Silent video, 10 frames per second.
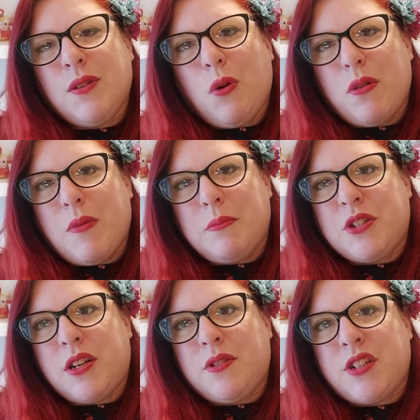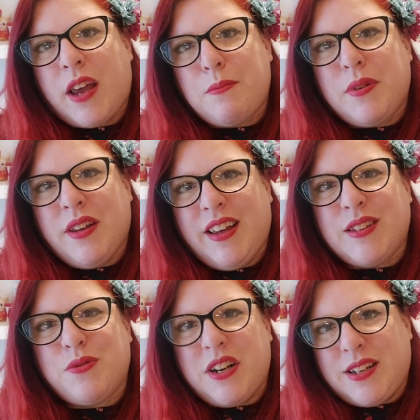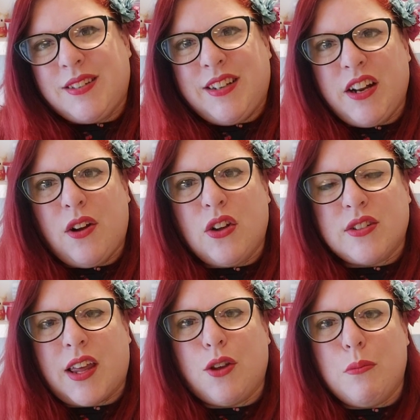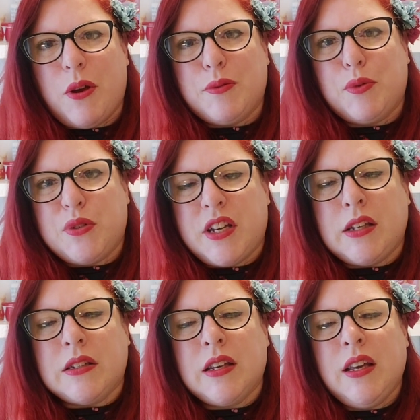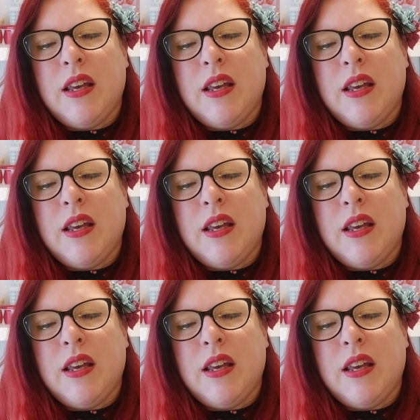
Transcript: what the mum jean shape is really, you know, looks like on most bodies.